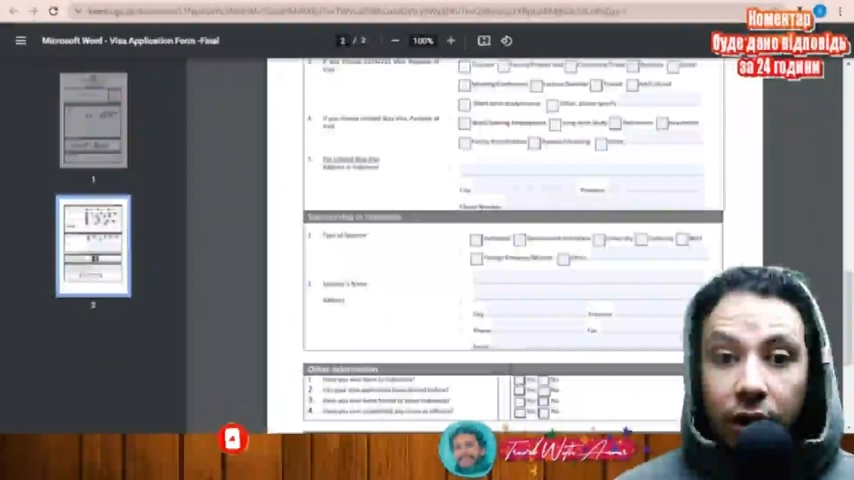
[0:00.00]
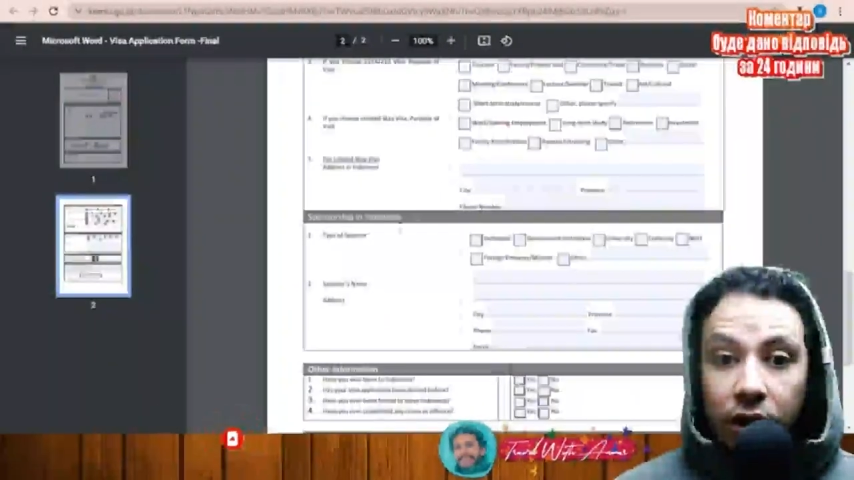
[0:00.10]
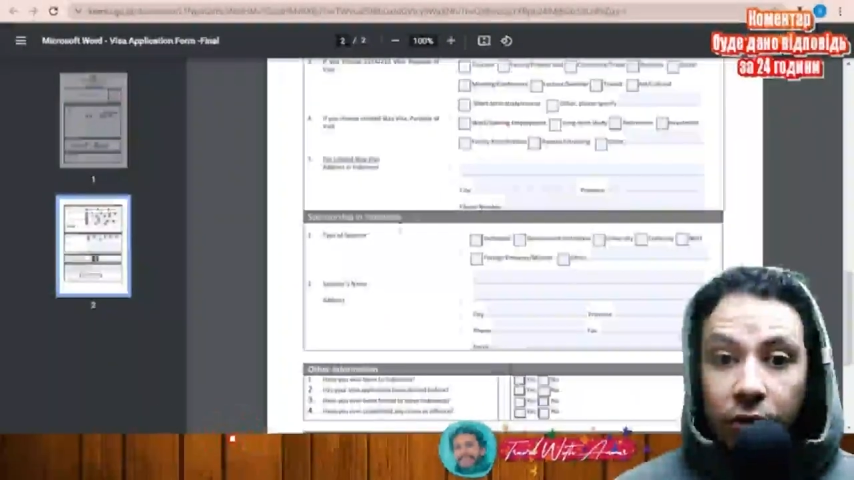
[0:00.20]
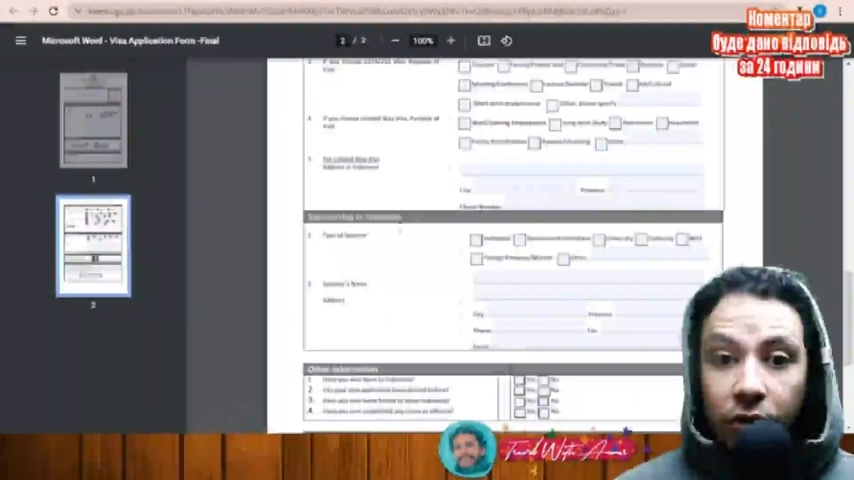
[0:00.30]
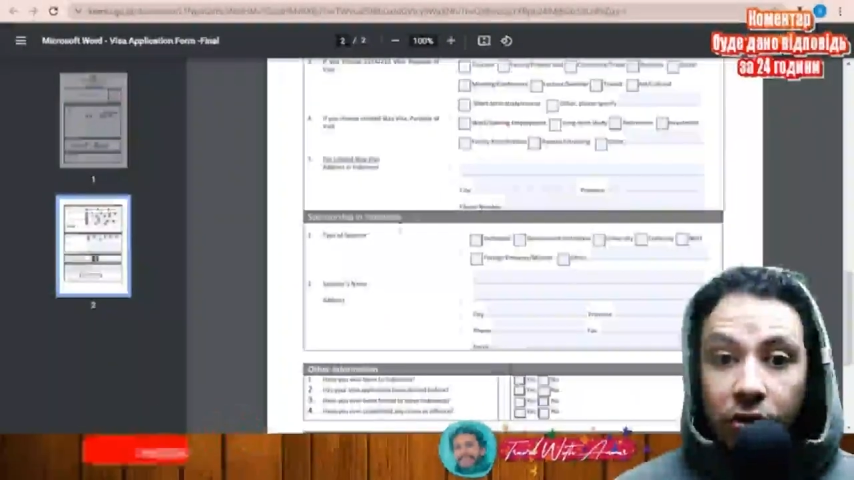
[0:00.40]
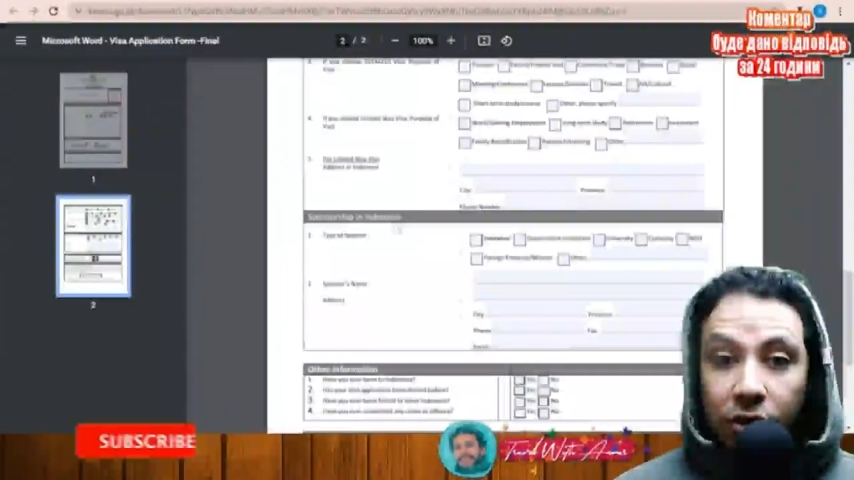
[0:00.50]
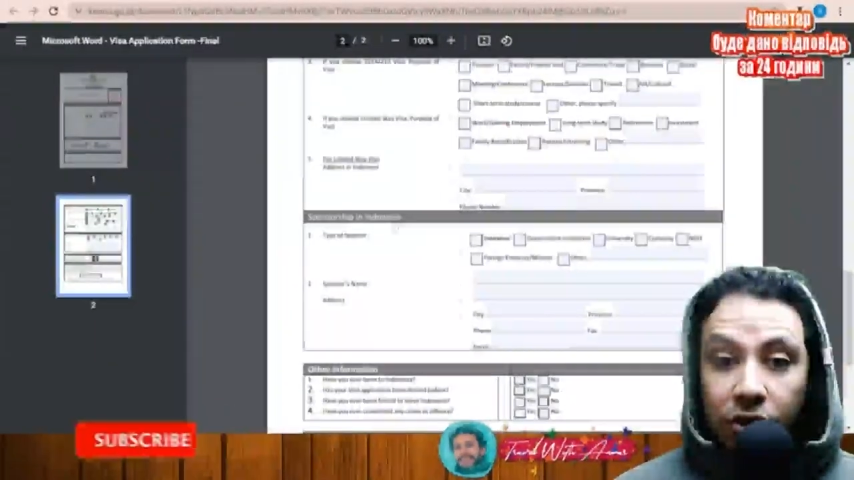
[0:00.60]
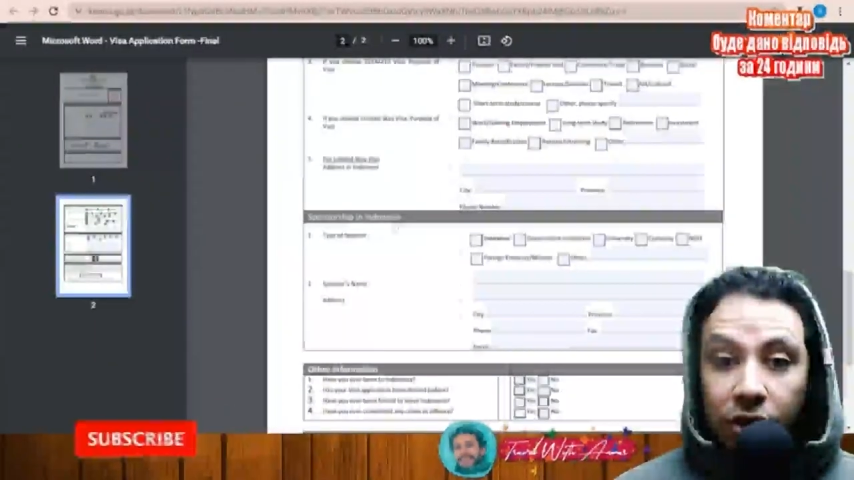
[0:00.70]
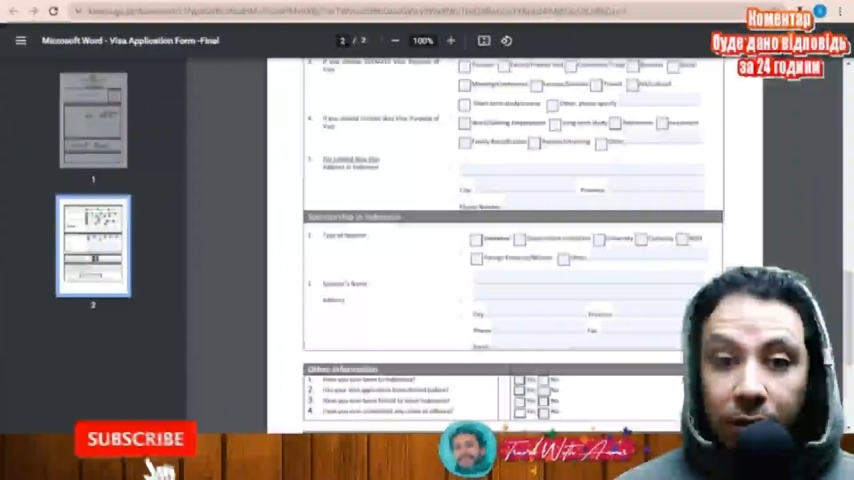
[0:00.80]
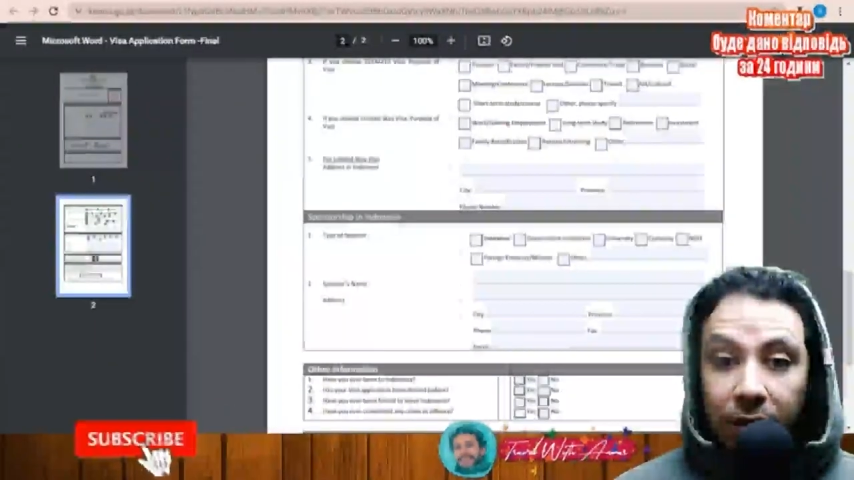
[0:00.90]

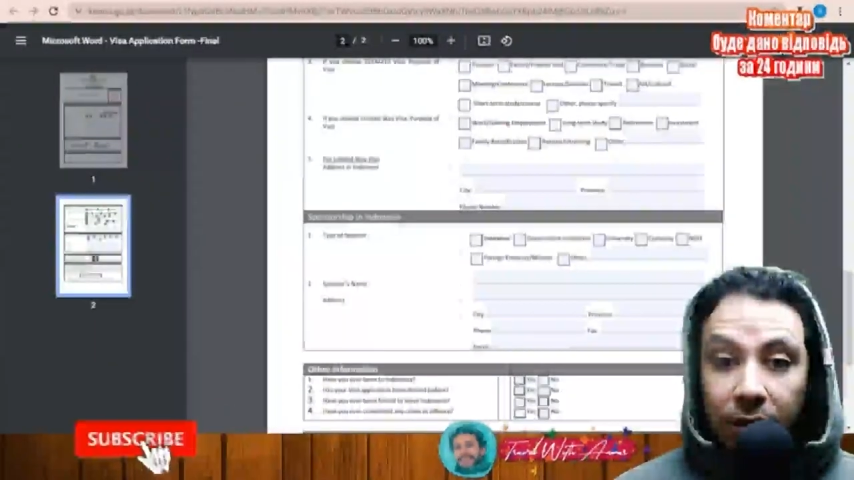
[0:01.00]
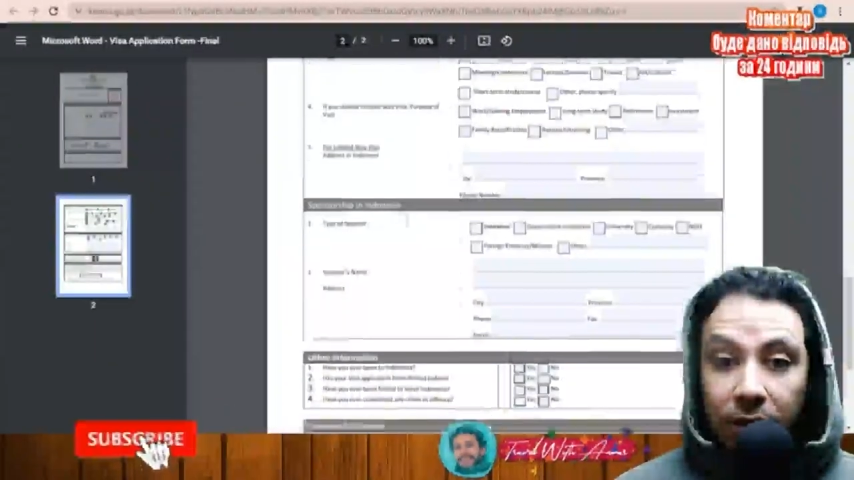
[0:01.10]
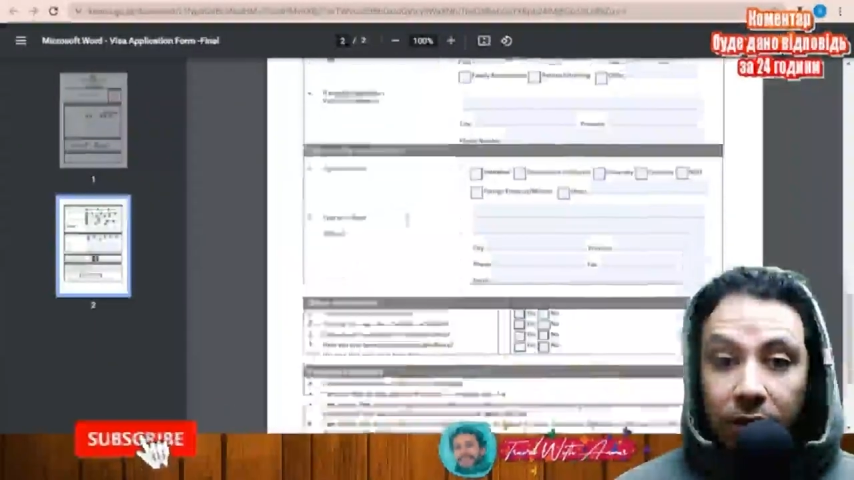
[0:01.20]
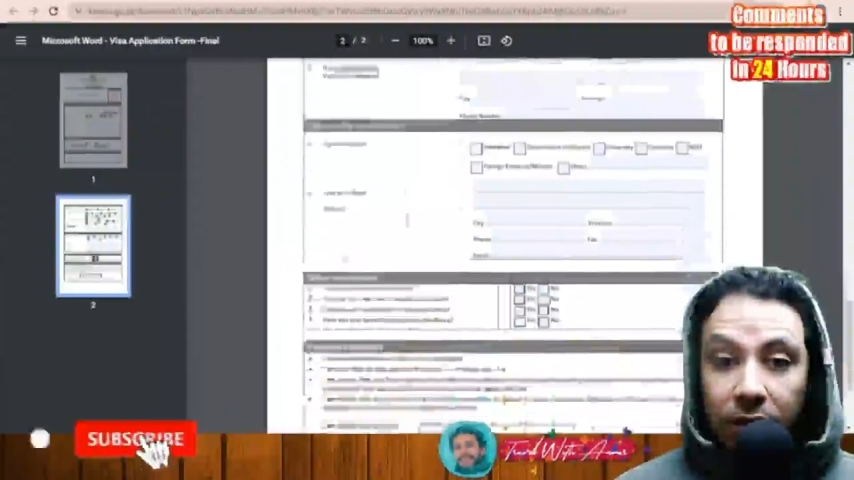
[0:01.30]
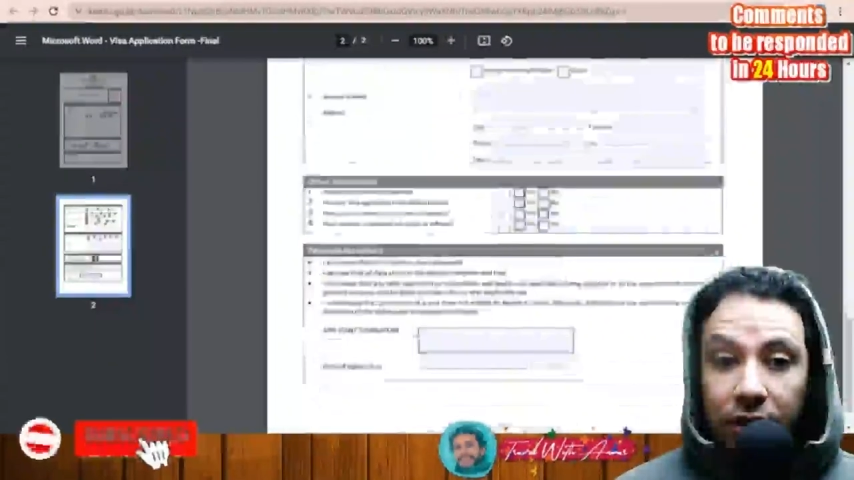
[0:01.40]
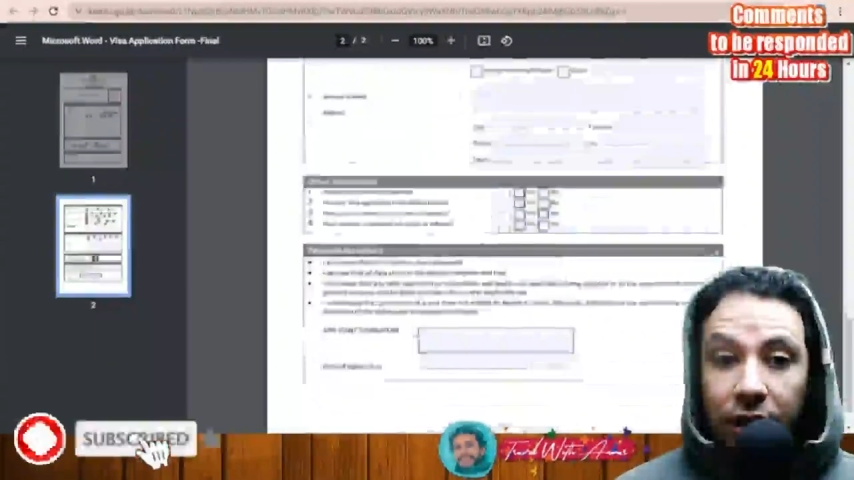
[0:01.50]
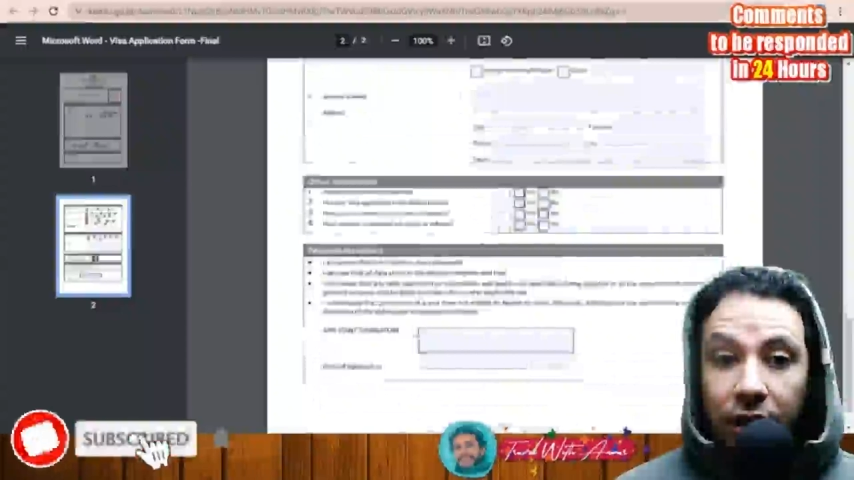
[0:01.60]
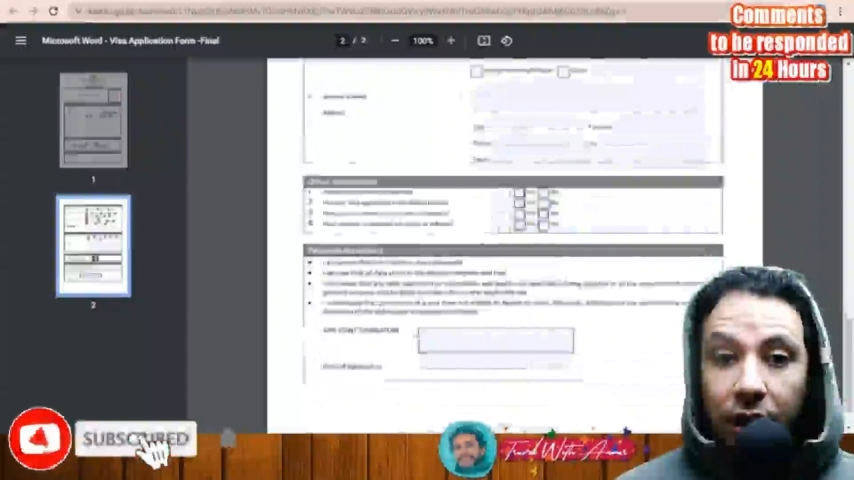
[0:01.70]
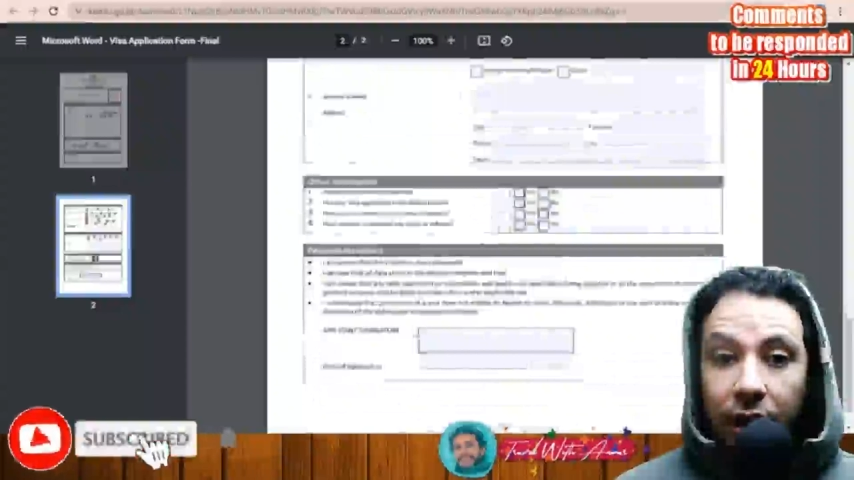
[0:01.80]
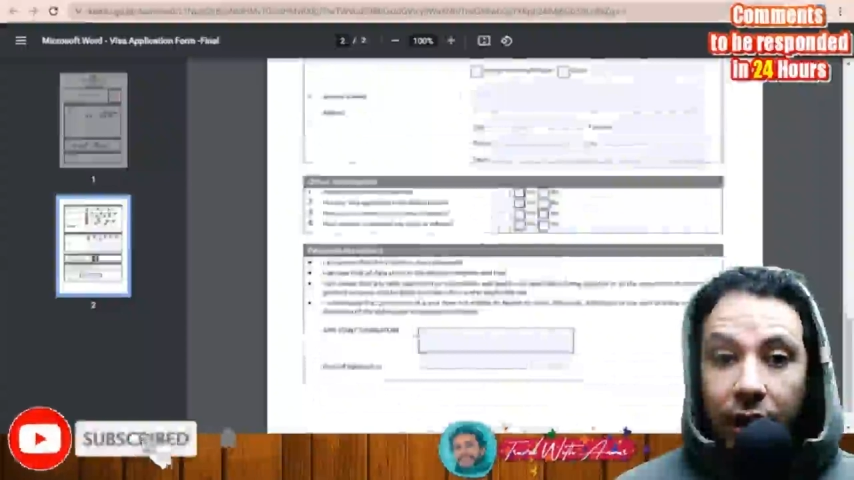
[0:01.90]
sponsorship in Indonesia